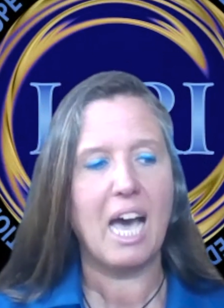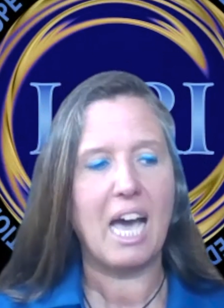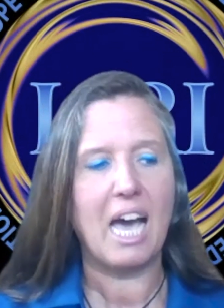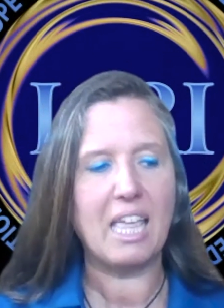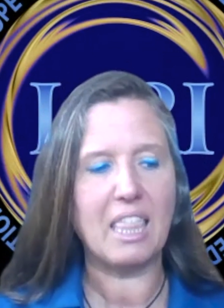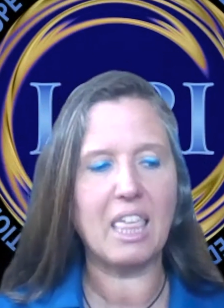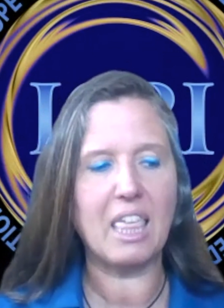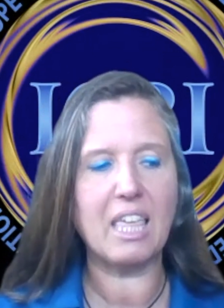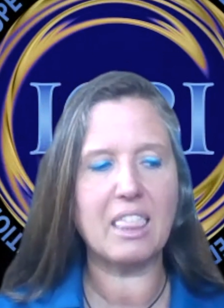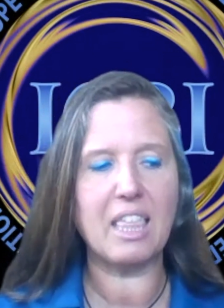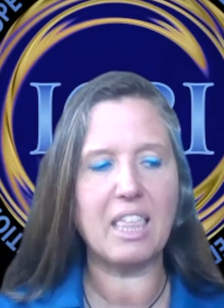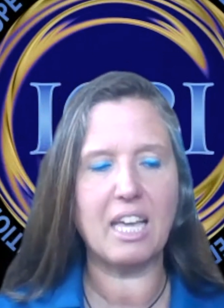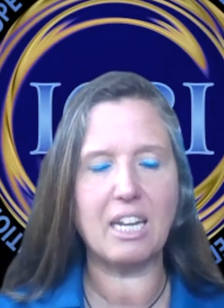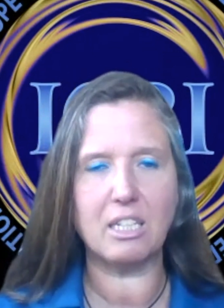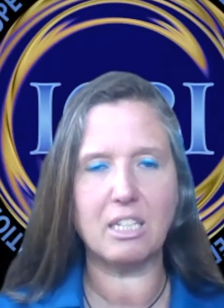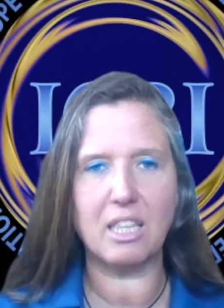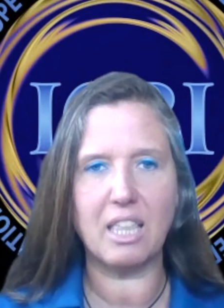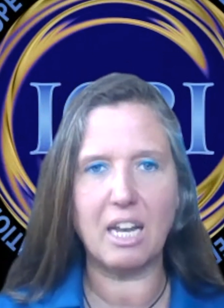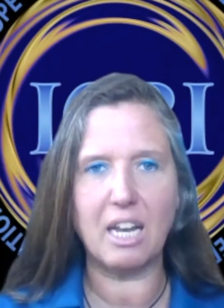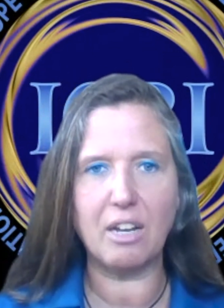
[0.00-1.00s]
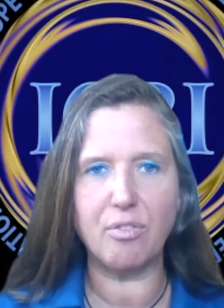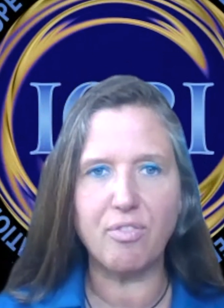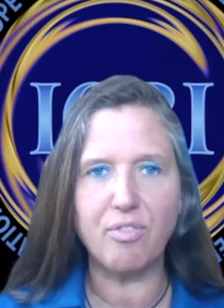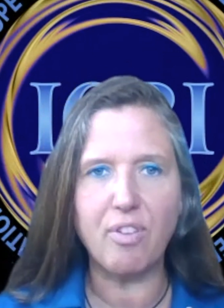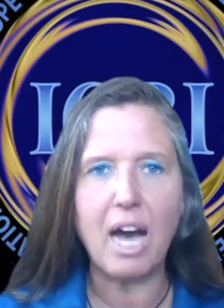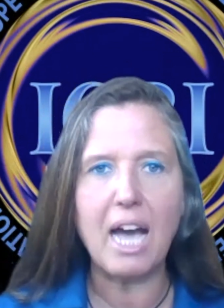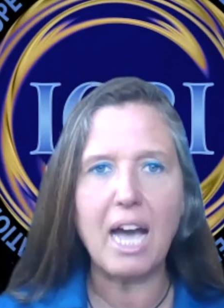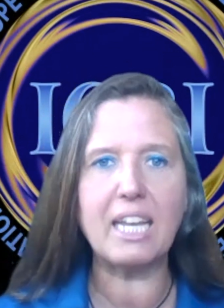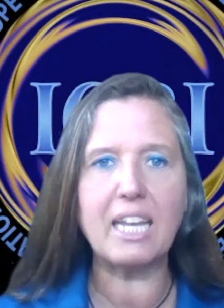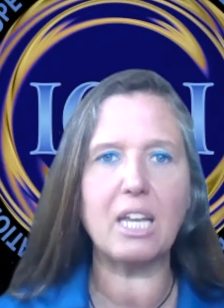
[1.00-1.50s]
I think that
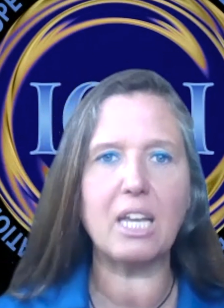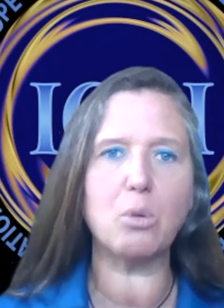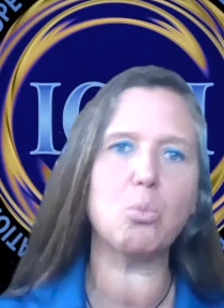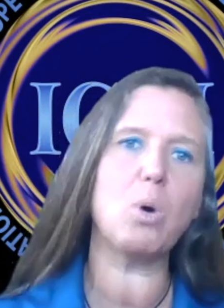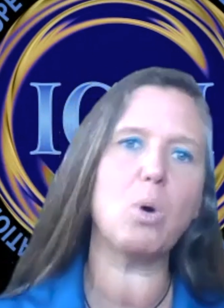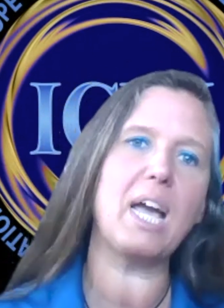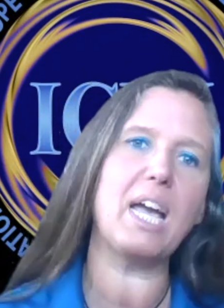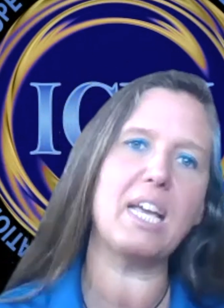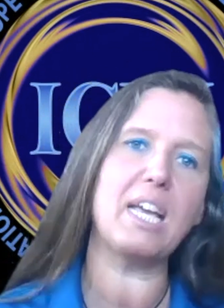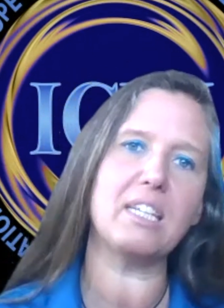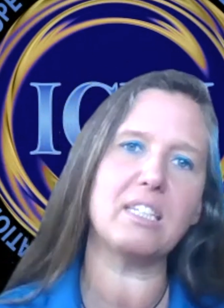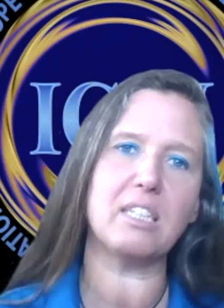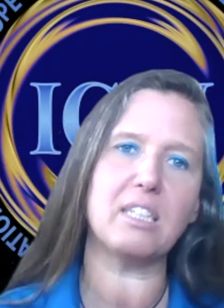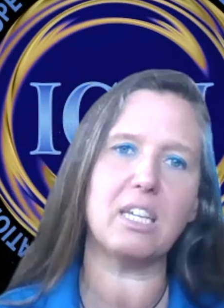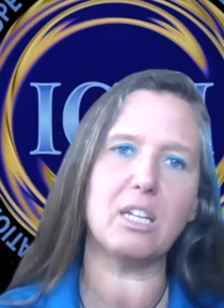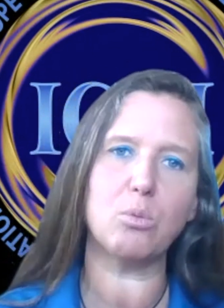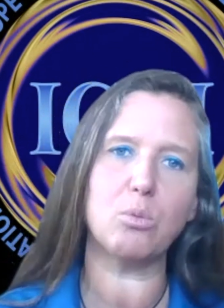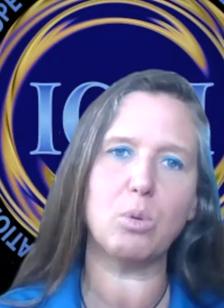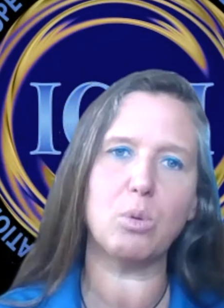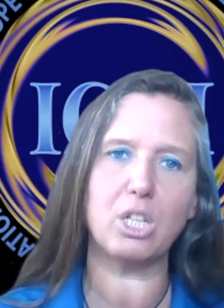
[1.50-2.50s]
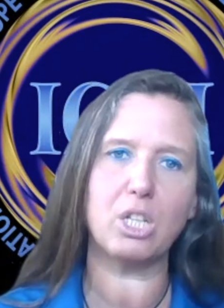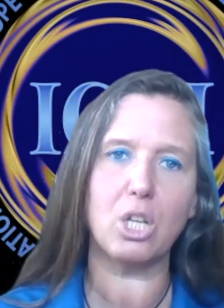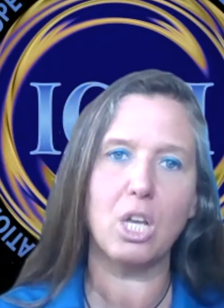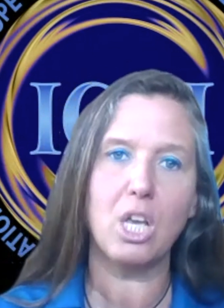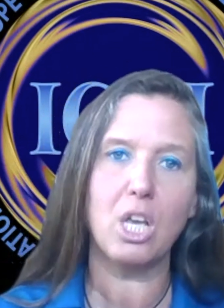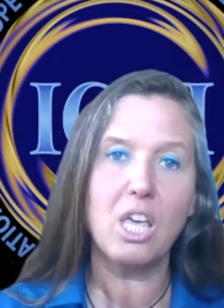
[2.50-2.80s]
finding ways in which